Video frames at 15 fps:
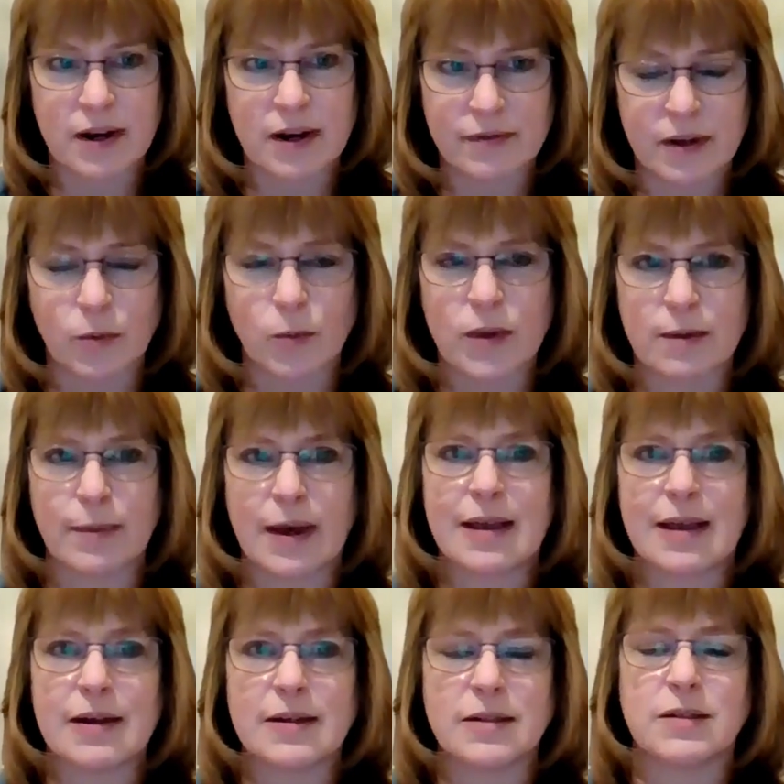of living with a
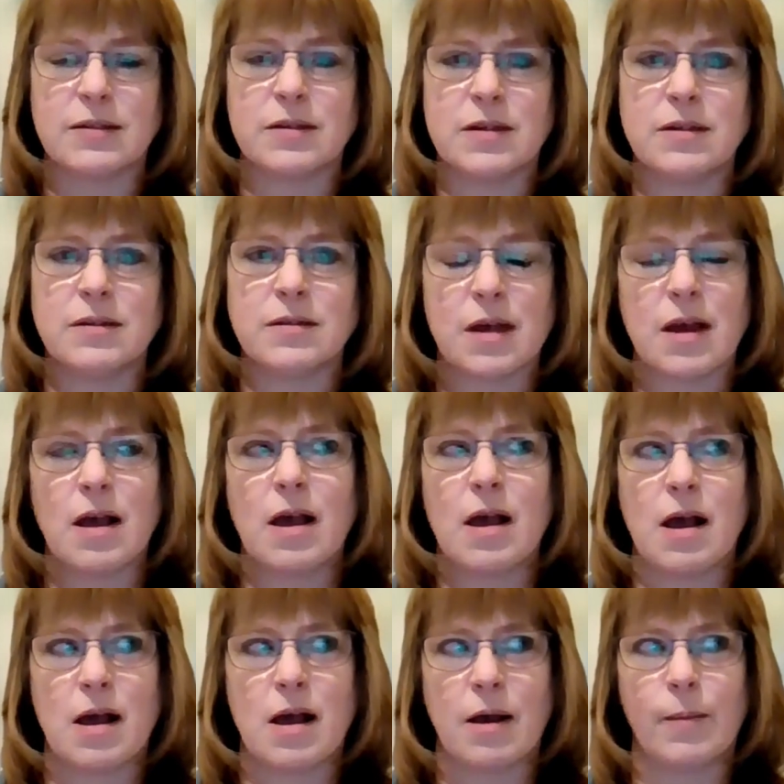macular disease,
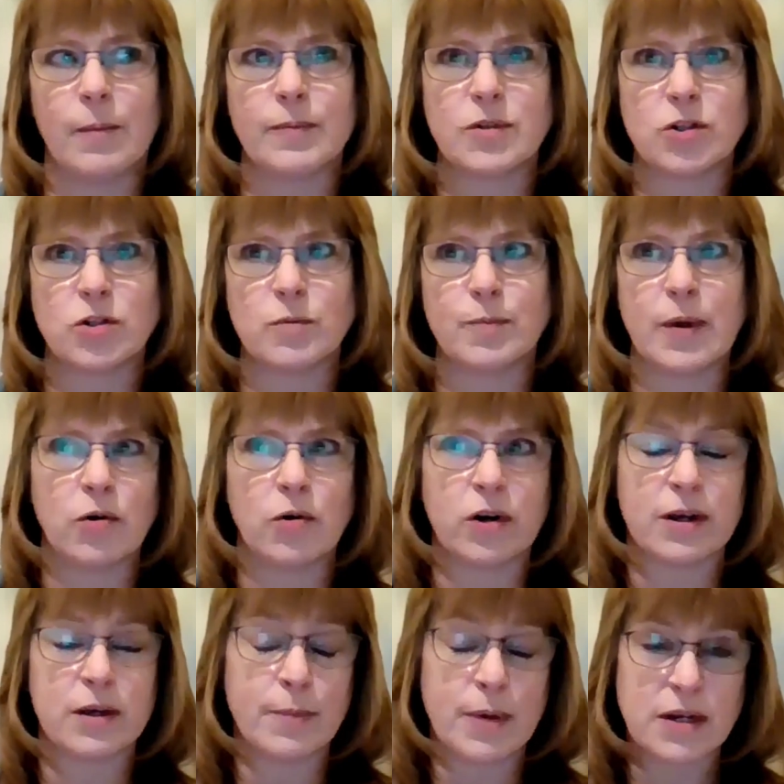to be on
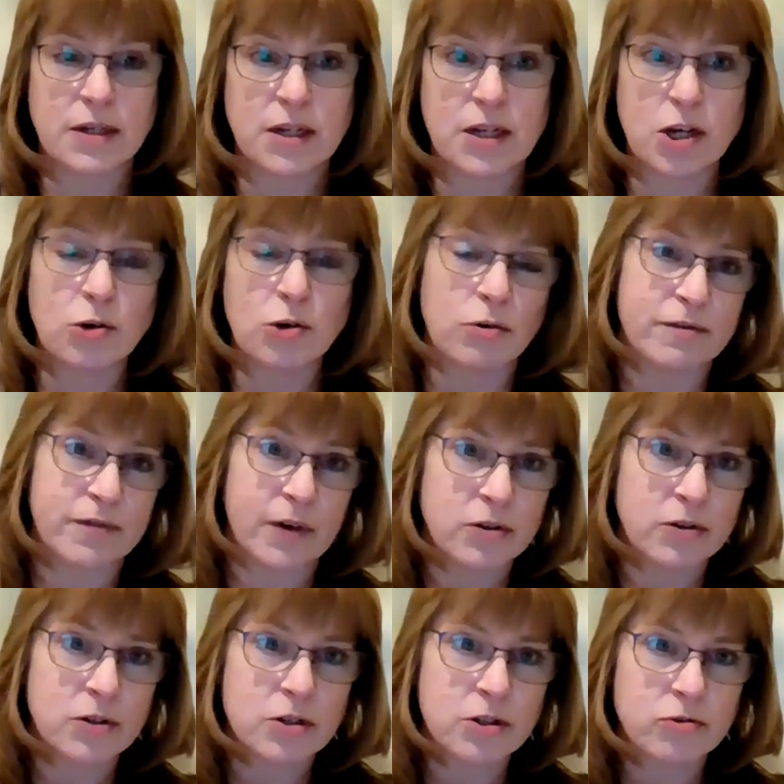a committee or a
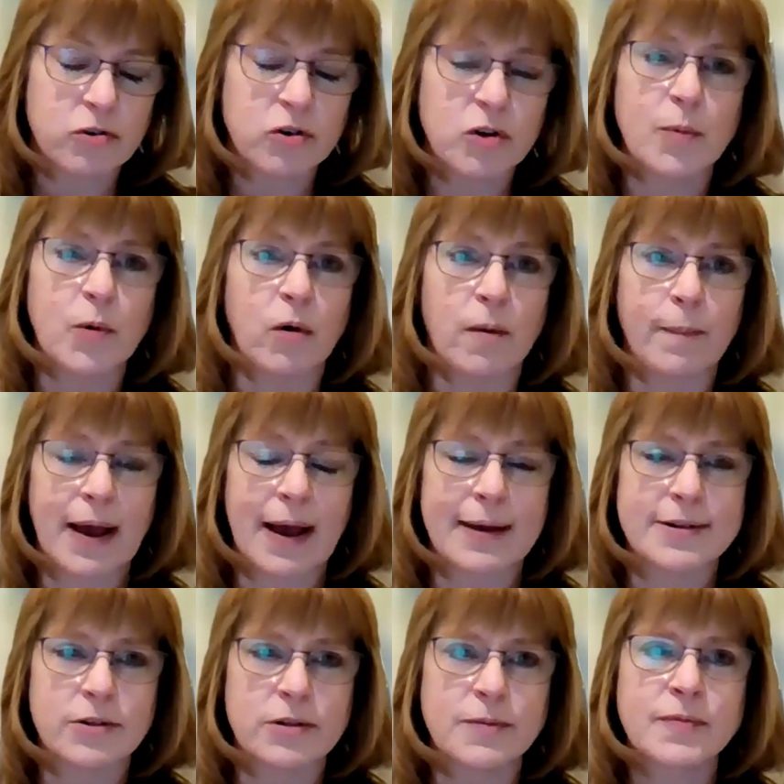focus group or a
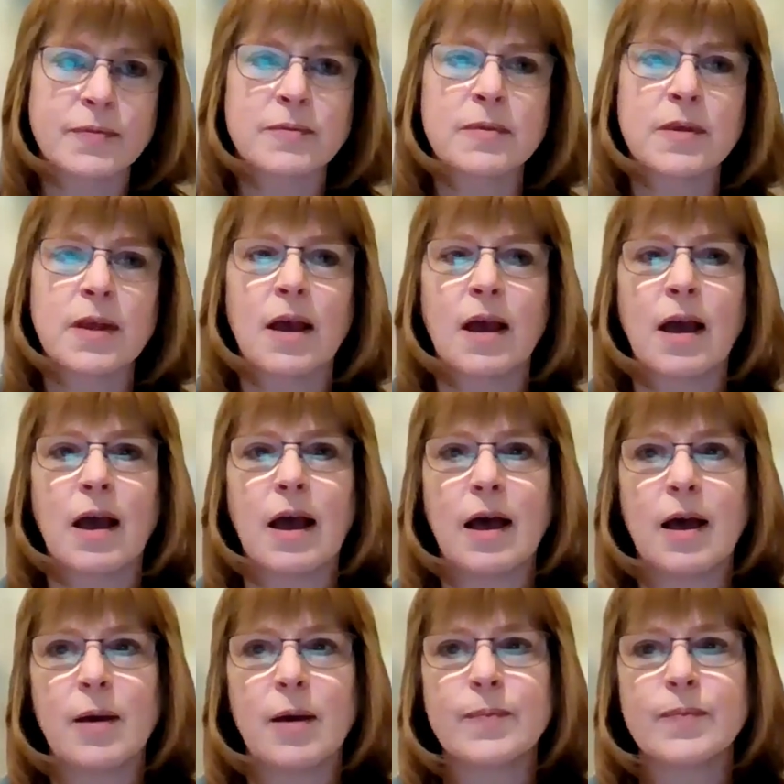panel.
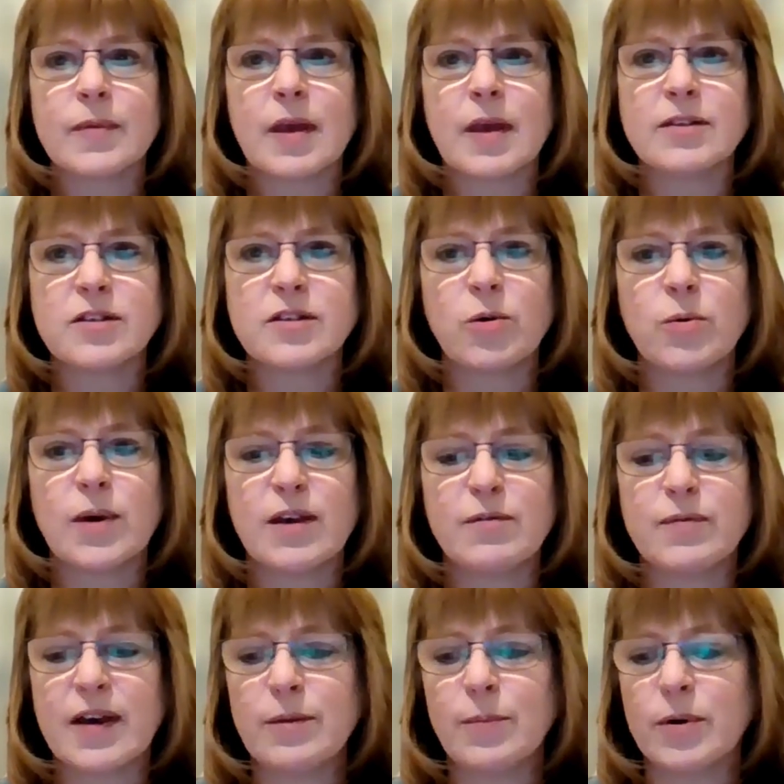And so
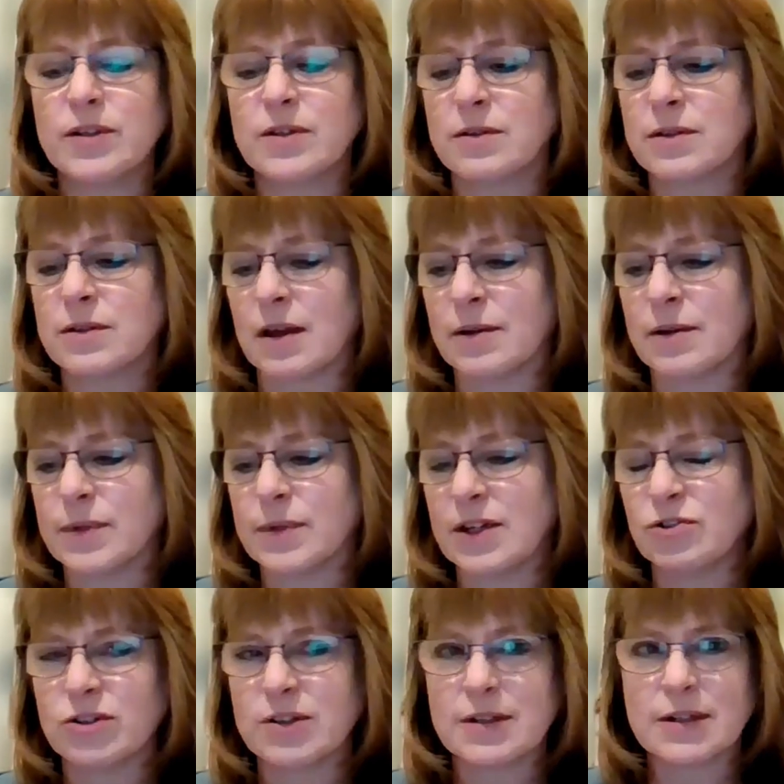if anybody's
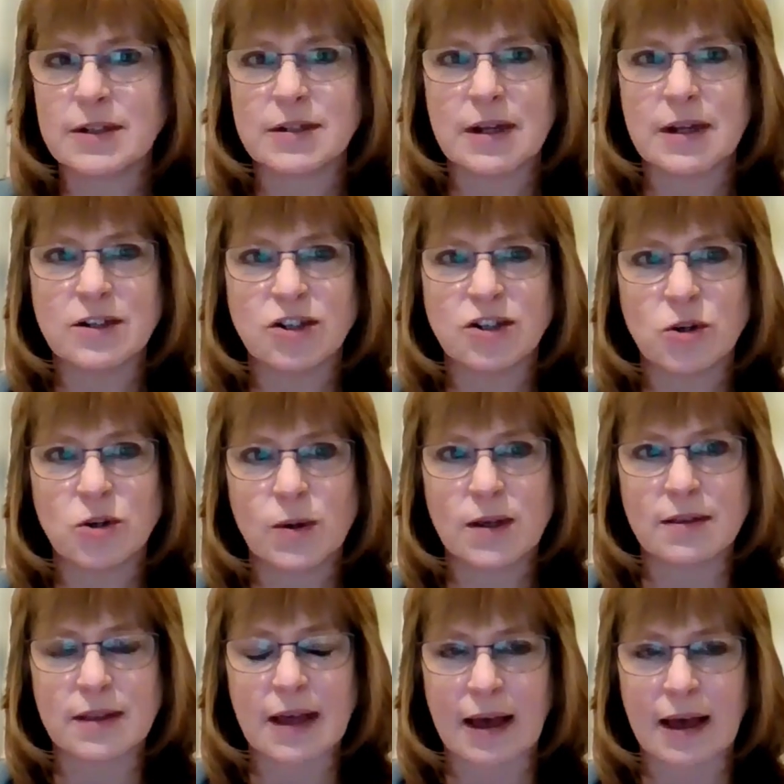interested in
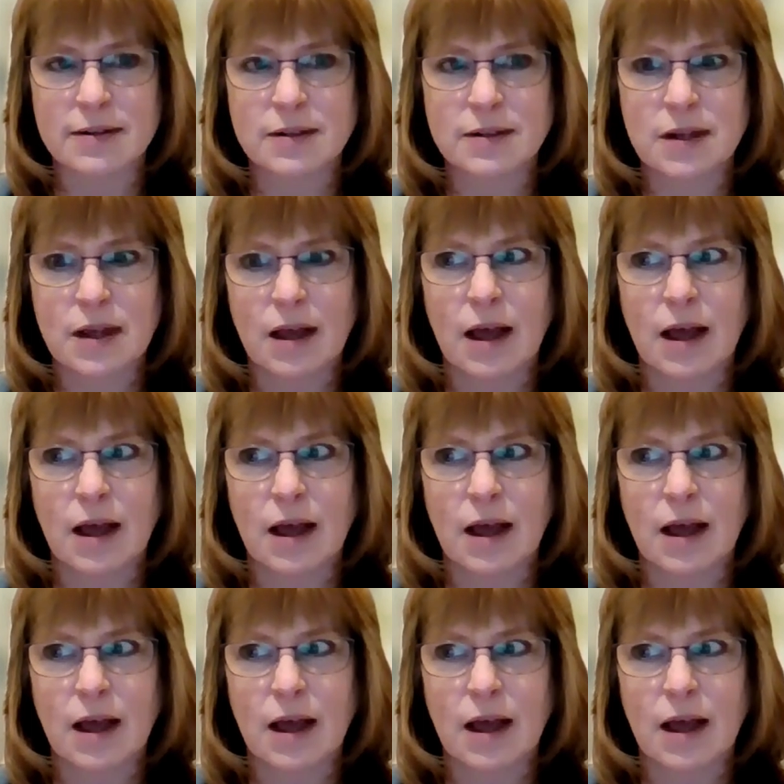doing that,